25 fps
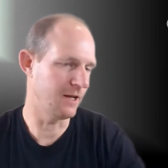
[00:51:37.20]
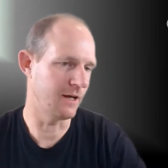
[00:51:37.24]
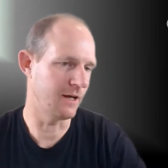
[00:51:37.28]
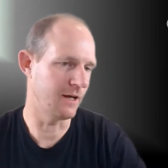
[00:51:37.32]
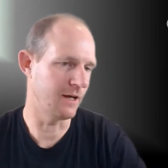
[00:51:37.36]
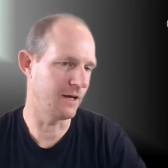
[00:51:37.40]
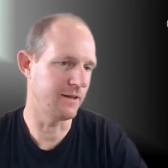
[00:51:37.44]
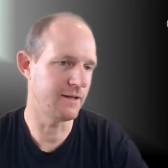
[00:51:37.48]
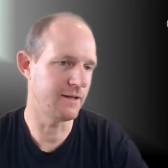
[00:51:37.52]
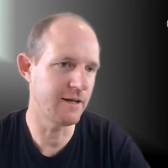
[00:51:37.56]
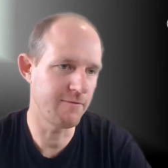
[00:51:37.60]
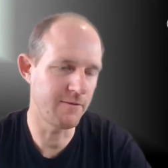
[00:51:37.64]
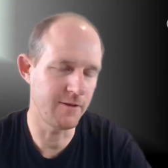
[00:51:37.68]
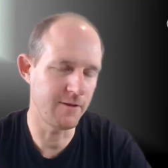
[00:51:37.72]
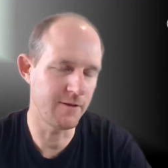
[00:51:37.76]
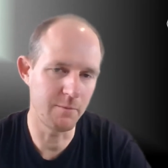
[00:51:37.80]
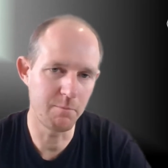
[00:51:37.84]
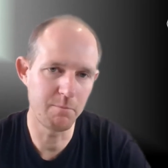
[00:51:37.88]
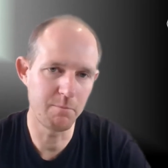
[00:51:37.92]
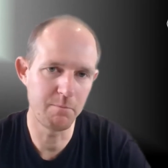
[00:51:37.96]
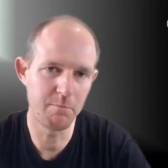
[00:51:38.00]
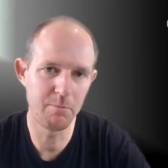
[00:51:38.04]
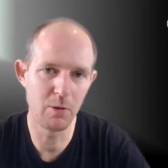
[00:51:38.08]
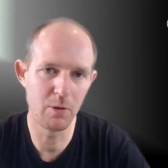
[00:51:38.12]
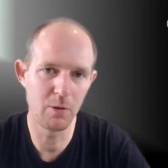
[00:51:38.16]
you know, they're
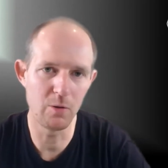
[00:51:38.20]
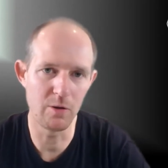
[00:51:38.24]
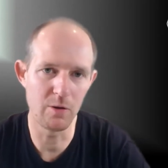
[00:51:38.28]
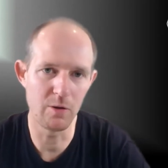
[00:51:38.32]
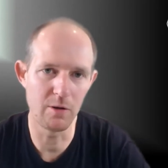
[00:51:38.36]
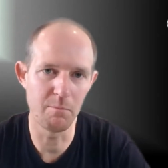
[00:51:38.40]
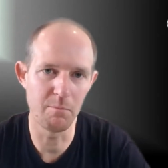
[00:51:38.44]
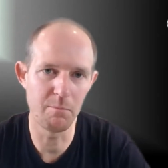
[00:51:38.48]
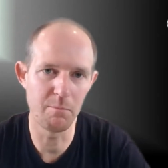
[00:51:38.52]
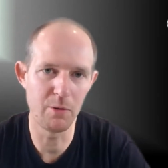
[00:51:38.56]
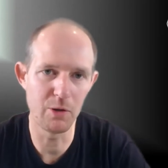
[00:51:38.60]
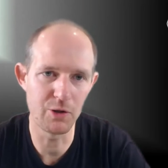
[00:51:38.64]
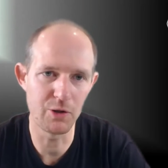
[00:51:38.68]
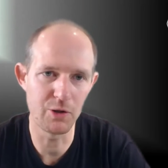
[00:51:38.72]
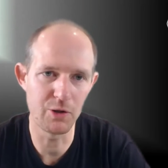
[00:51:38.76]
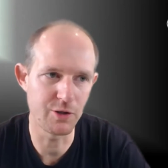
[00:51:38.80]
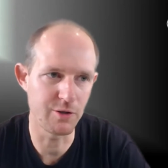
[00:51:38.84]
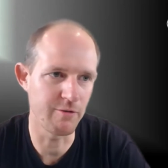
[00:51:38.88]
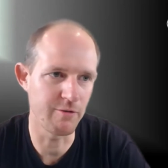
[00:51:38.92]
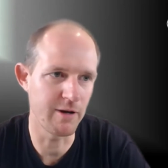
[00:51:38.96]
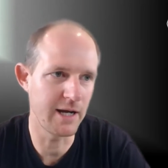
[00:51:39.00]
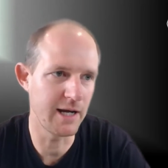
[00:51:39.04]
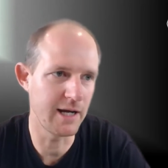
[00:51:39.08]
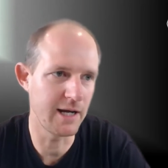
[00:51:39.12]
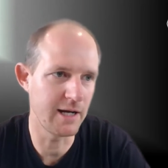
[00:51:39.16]
definitely pulled and
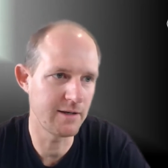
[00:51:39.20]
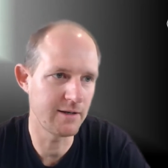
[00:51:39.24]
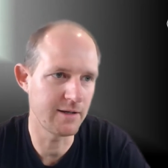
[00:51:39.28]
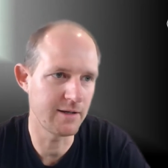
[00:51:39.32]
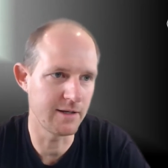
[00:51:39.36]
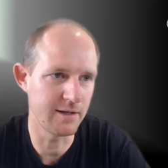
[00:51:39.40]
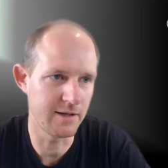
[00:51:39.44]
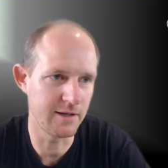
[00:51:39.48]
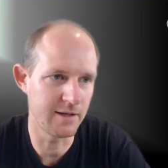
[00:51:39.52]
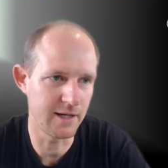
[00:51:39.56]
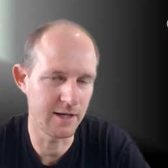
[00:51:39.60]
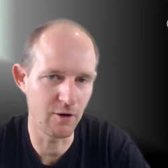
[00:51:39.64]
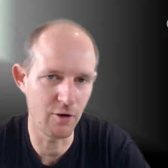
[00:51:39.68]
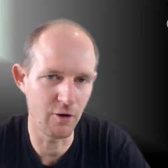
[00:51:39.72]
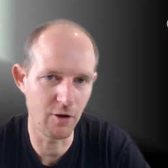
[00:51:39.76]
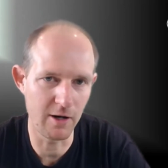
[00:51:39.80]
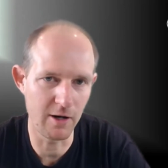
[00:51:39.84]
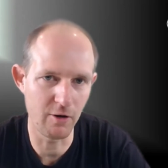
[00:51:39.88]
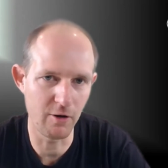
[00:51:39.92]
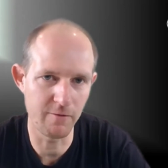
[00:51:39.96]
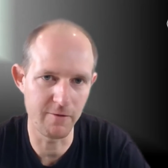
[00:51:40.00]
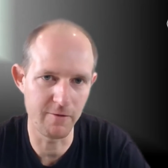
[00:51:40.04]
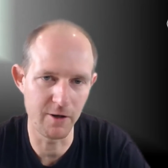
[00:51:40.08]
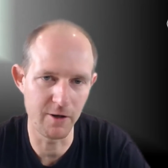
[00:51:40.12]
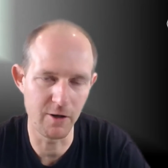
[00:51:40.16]
pushed around and and,
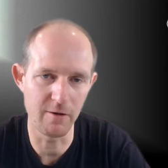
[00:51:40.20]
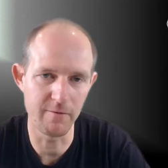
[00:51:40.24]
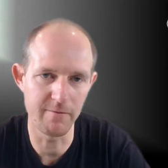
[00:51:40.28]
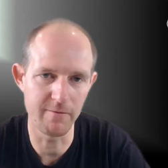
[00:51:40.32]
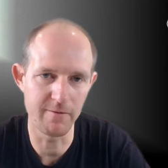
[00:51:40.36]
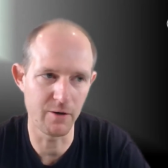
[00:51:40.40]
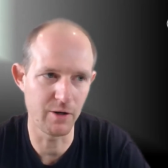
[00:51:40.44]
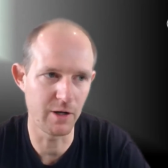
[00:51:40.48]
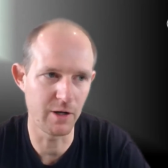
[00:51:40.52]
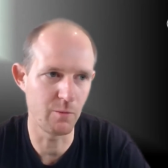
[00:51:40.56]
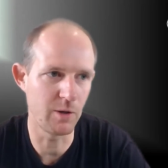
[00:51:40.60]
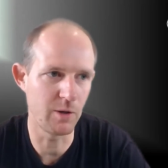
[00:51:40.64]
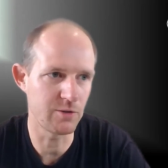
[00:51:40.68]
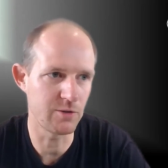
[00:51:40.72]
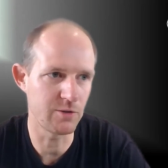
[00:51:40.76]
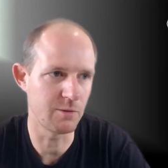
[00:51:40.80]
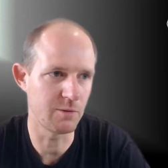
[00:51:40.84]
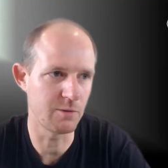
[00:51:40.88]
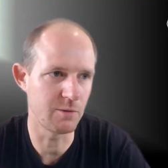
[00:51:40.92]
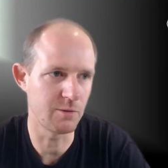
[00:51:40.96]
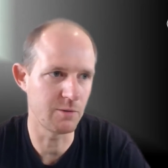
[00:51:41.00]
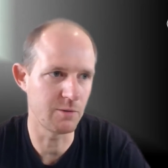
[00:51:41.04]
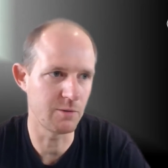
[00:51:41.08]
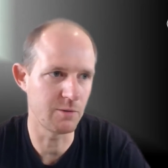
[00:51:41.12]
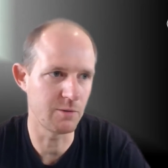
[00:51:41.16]
and often not very
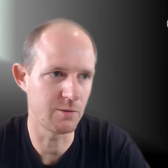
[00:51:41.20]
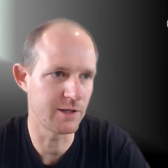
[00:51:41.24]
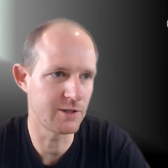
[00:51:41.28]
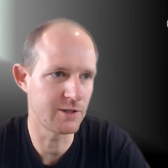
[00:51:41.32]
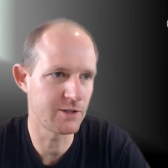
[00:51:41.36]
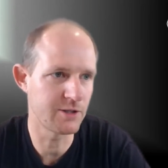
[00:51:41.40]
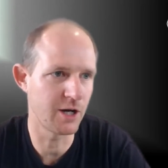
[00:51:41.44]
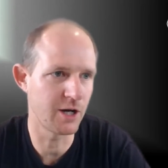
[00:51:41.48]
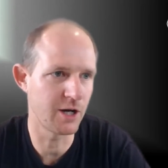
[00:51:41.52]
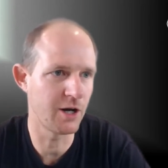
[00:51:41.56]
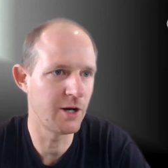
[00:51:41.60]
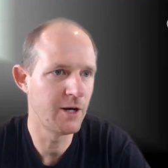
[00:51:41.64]
well supported.